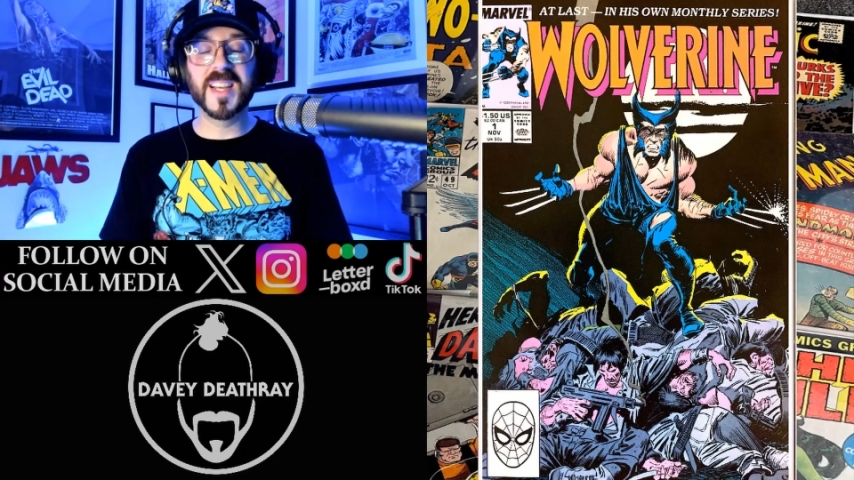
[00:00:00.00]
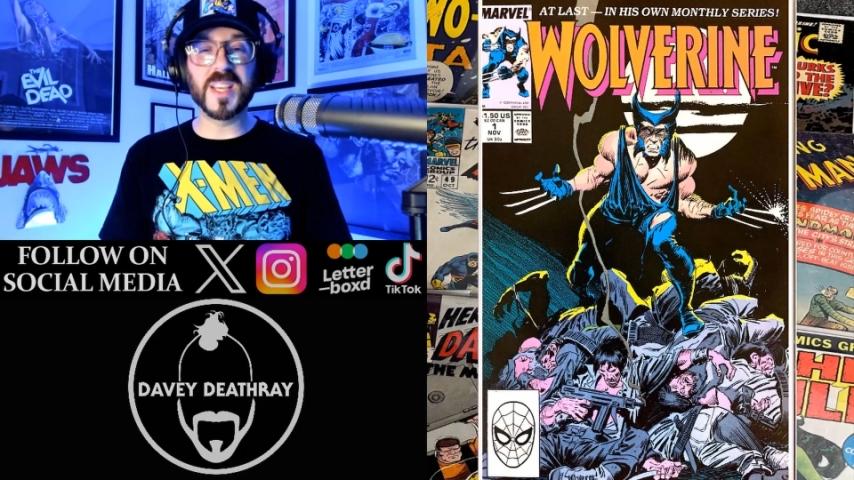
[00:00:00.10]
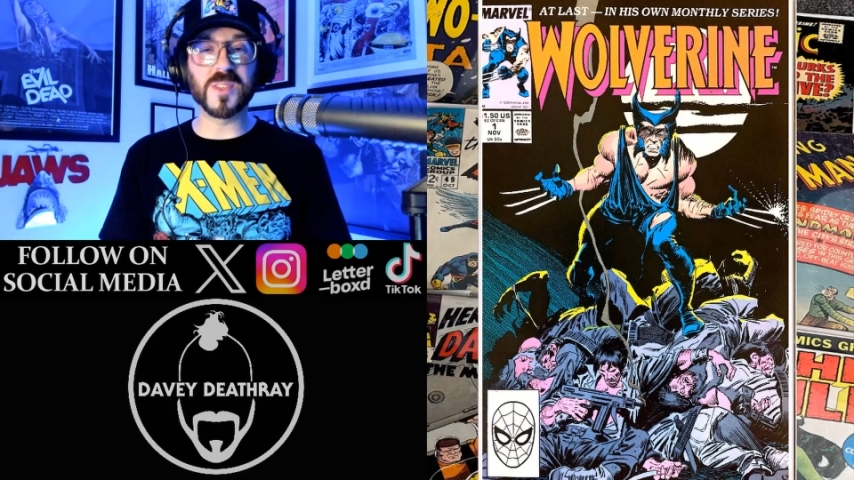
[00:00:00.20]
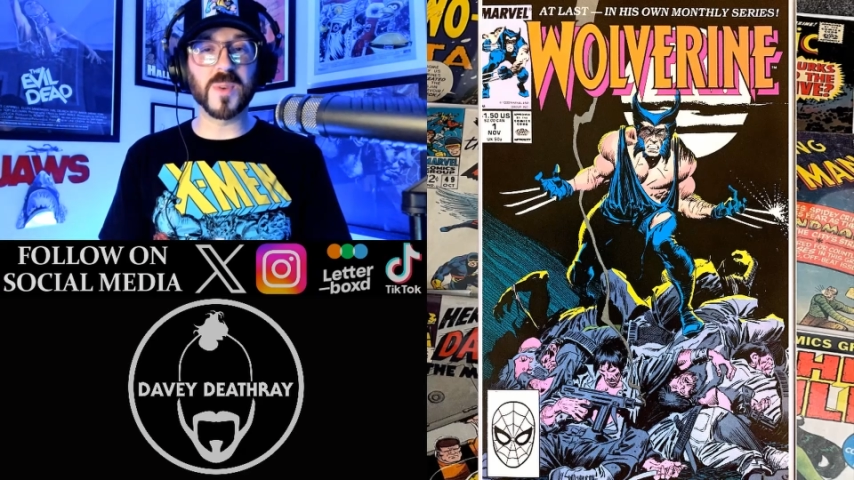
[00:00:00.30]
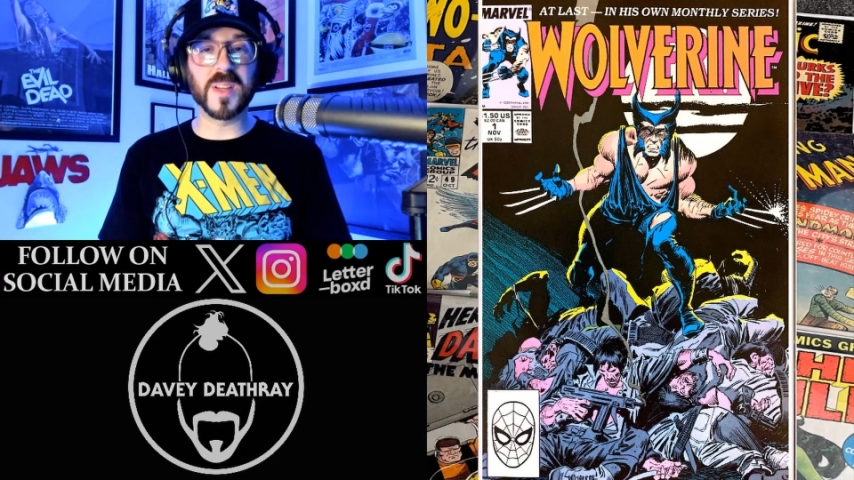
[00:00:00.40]

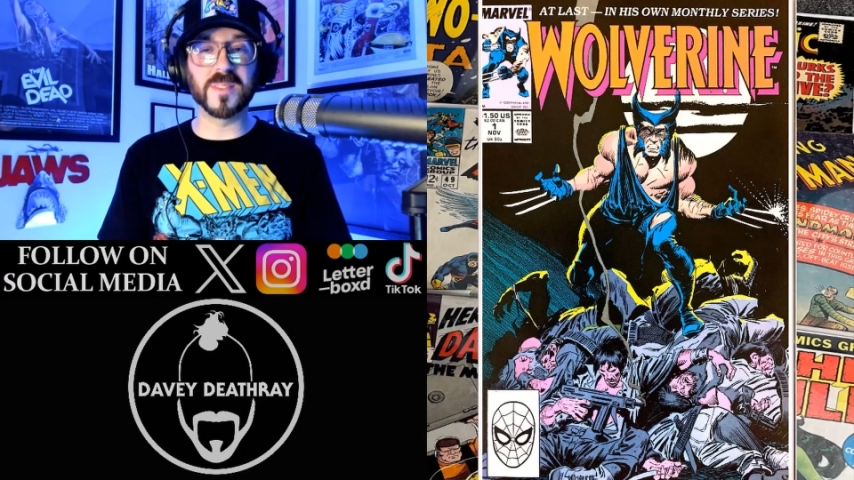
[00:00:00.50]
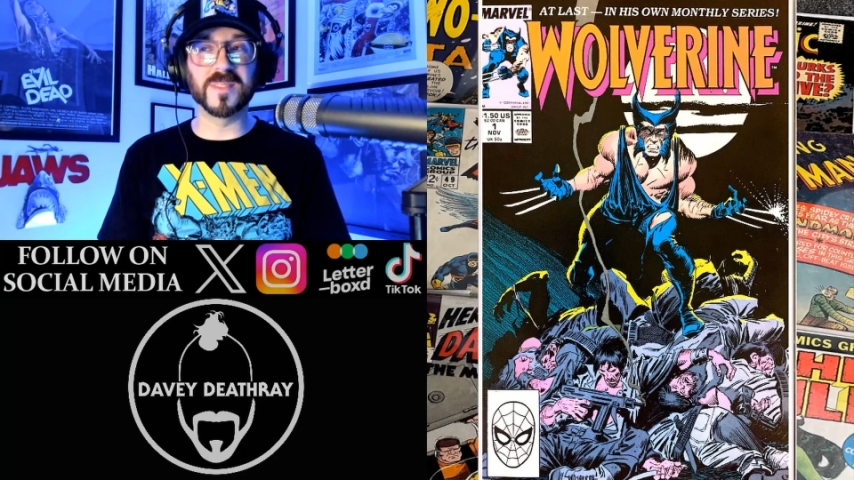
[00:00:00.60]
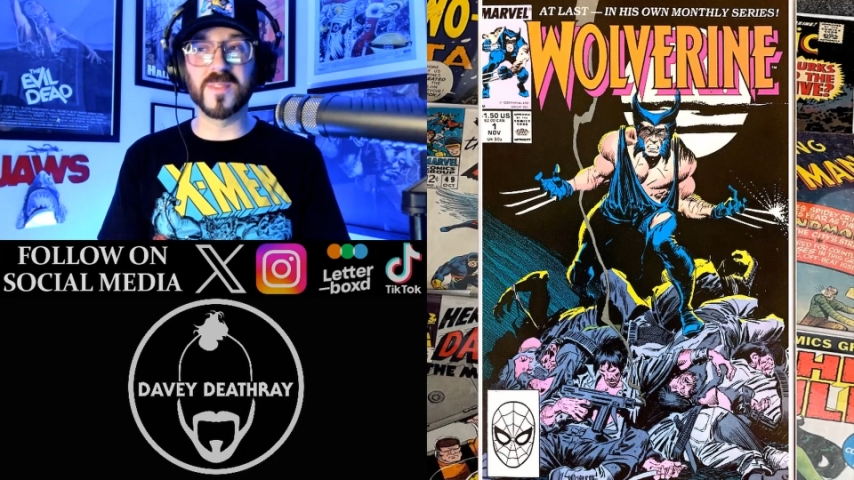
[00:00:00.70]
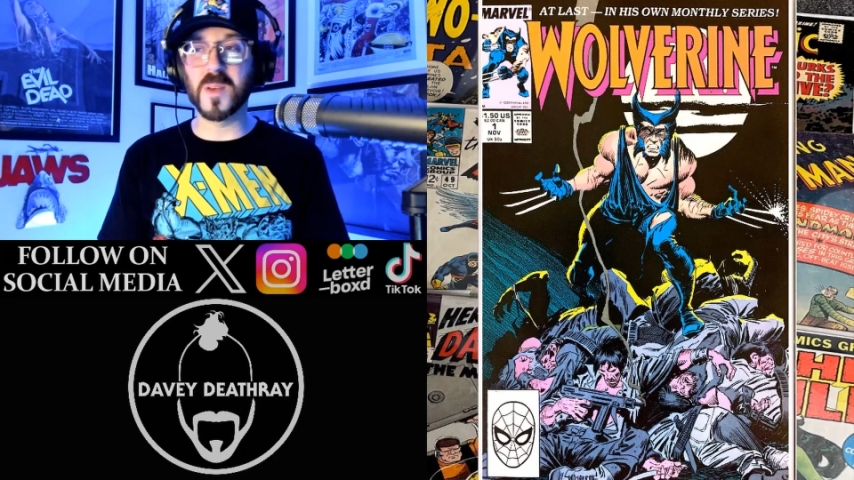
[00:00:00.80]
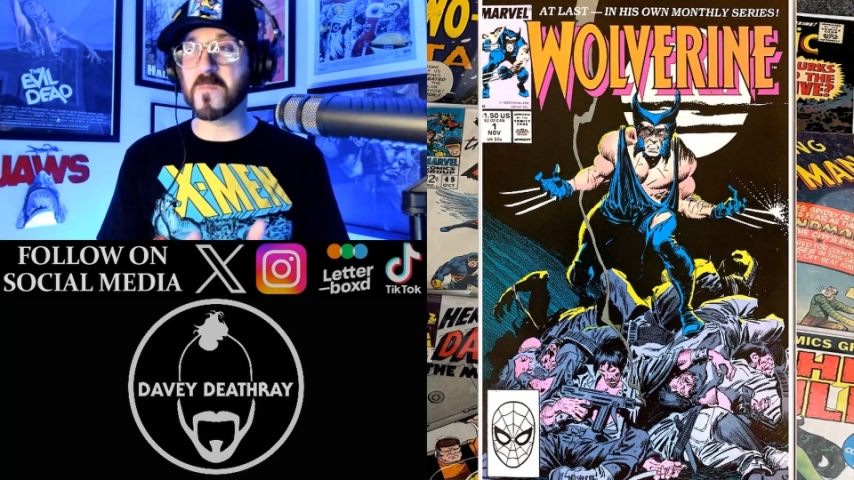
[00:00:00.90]
He's
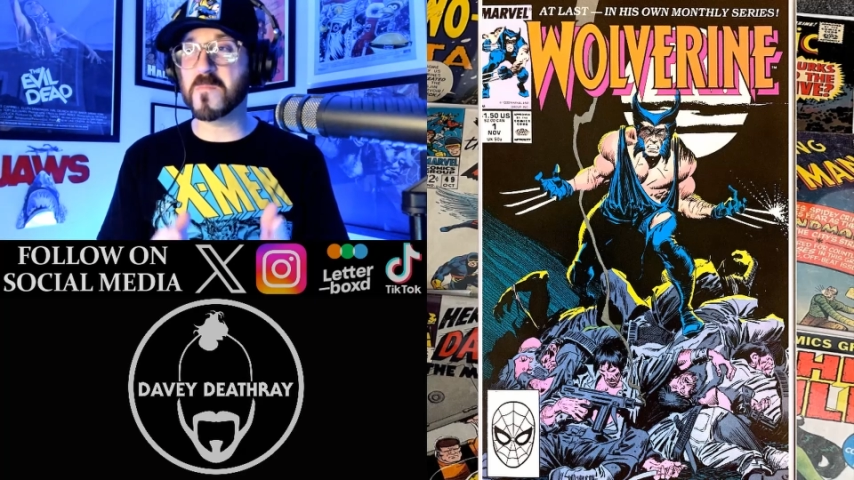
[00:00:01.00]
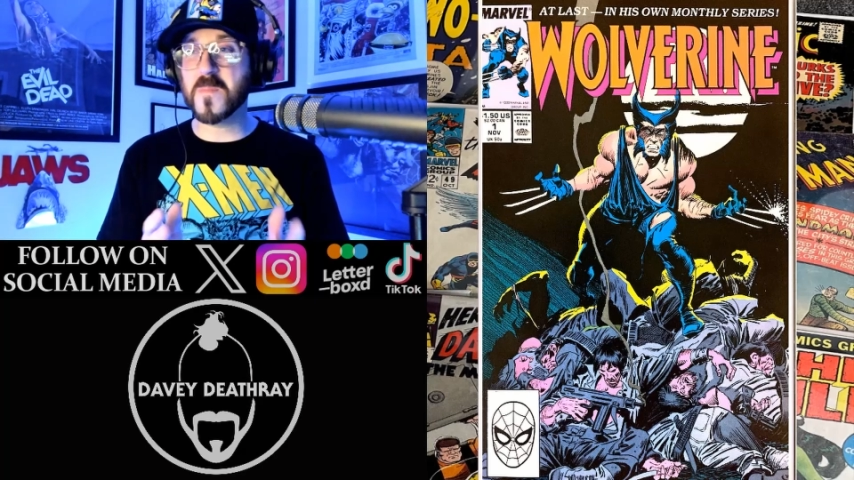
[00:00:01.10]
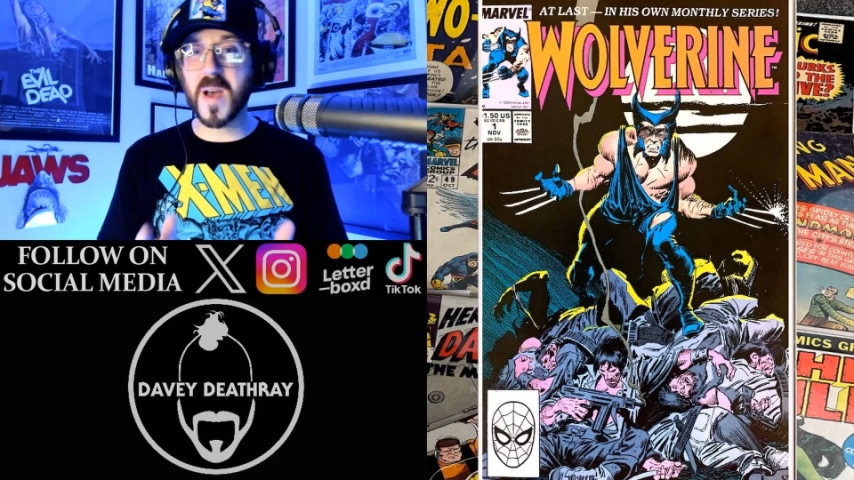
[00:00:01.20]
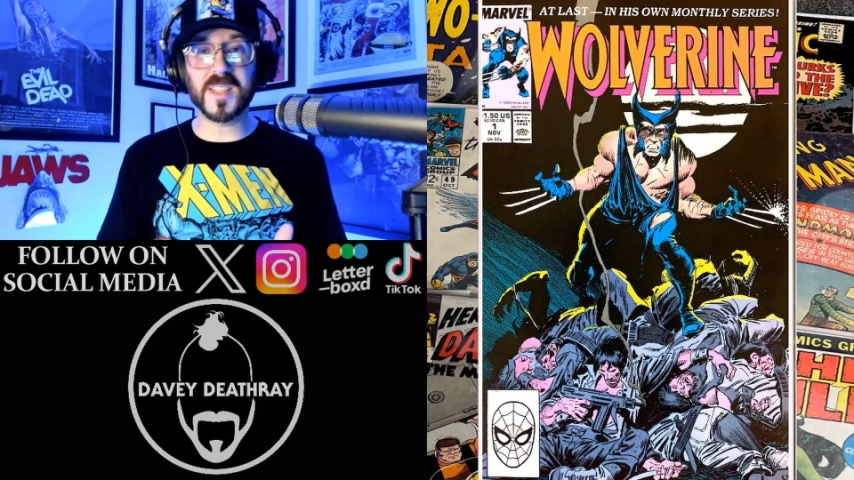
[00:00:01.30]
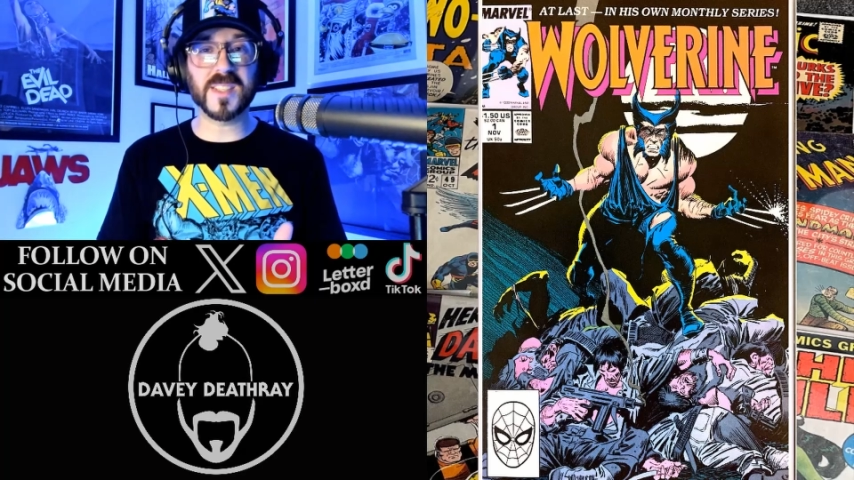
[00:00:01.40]
written the
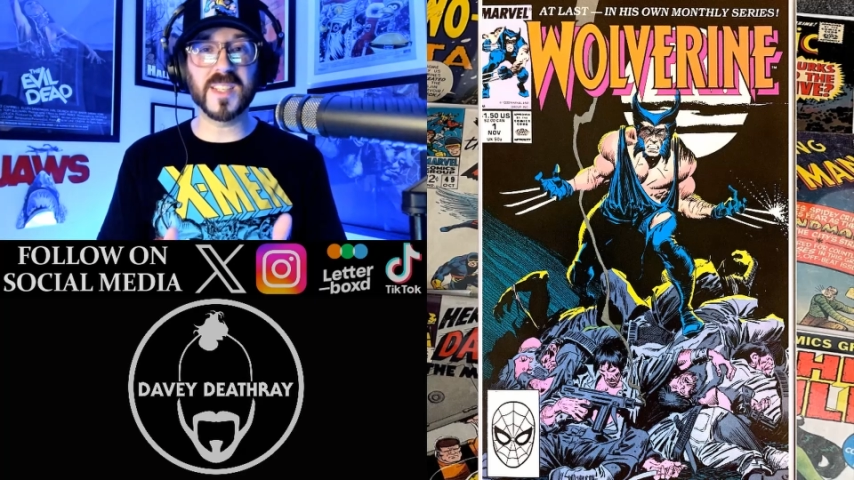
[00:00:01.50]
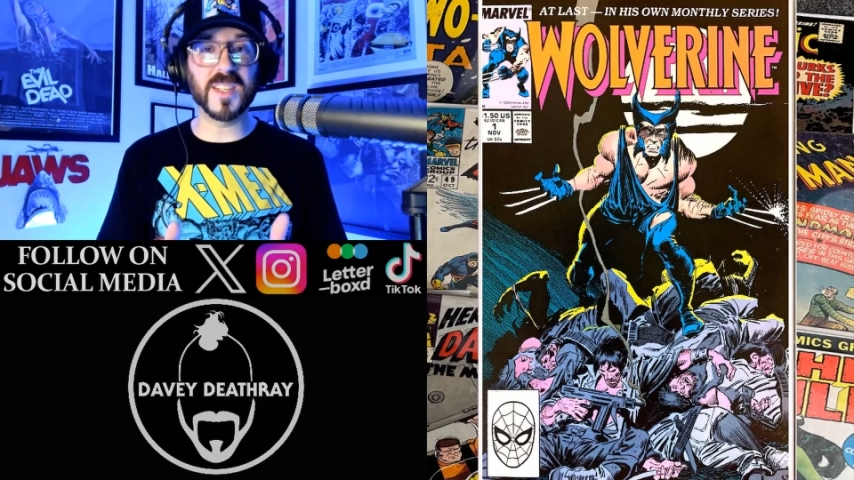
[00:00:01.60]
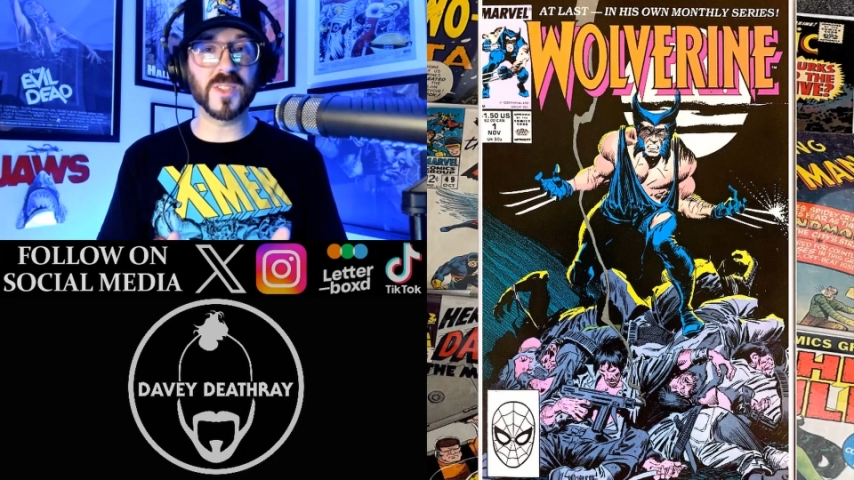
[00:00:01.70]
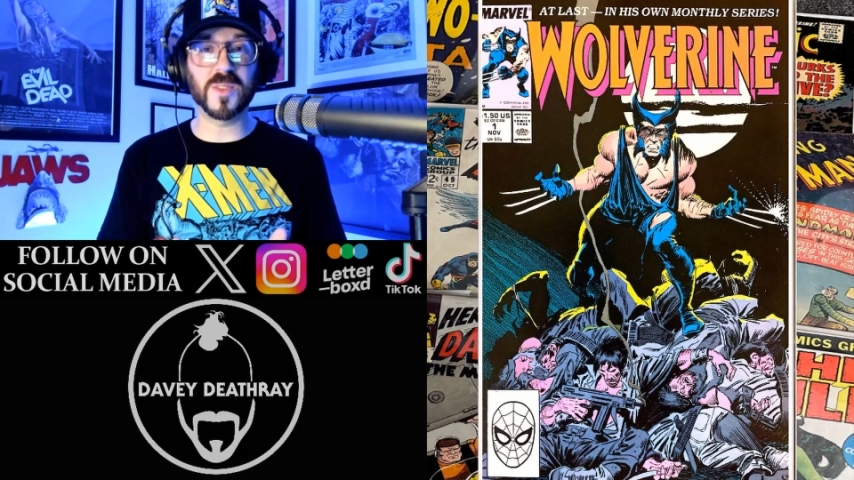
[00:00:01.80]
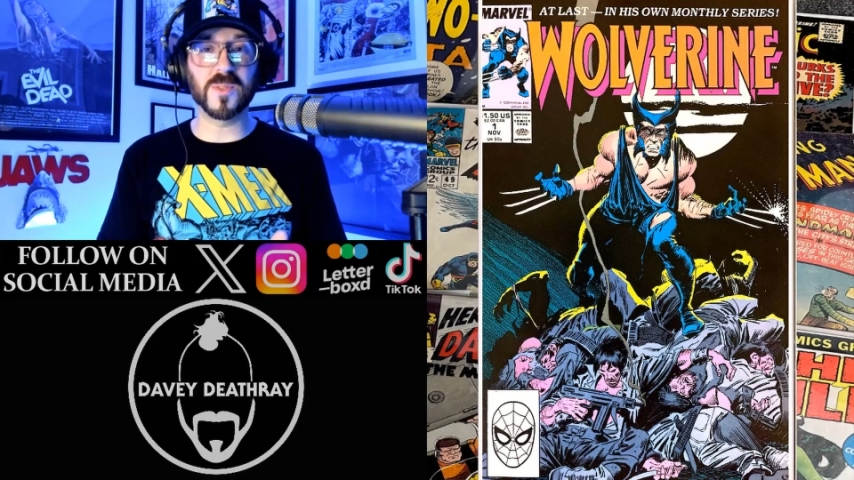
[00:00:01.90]
best
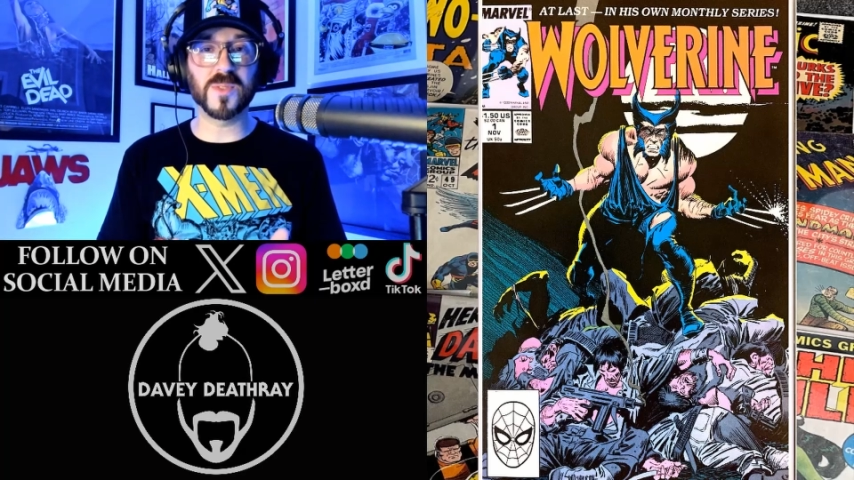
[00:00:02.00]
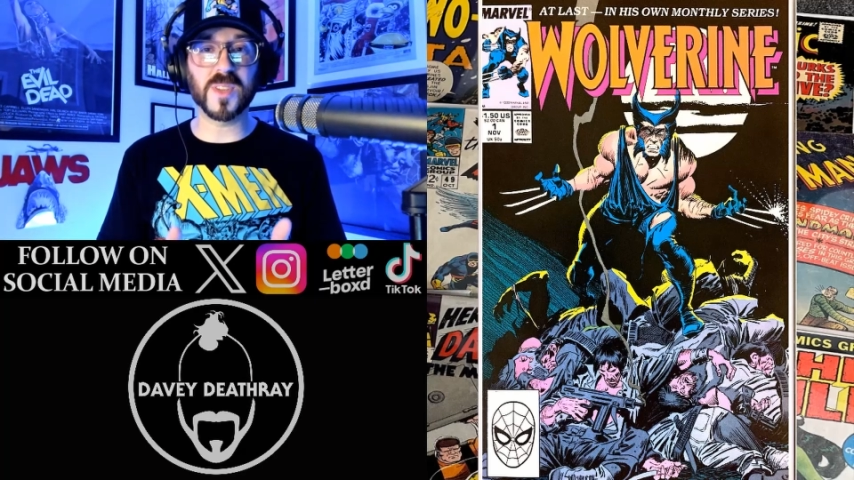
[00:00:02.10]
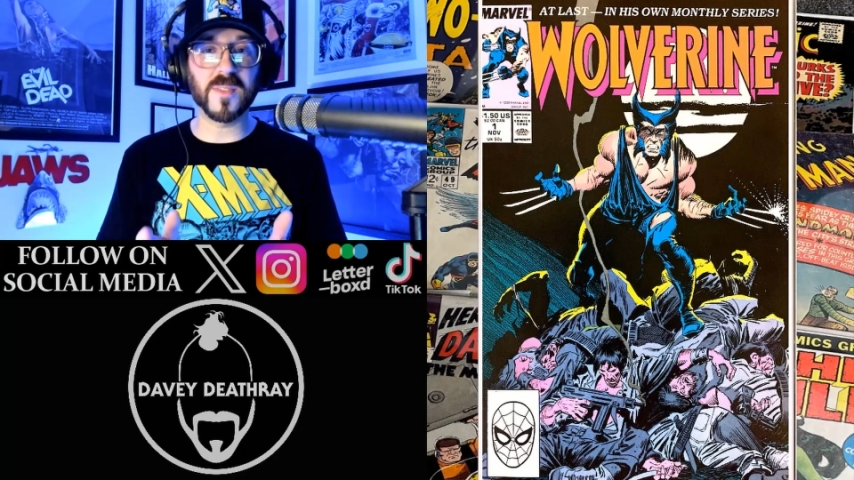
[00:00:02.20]
issues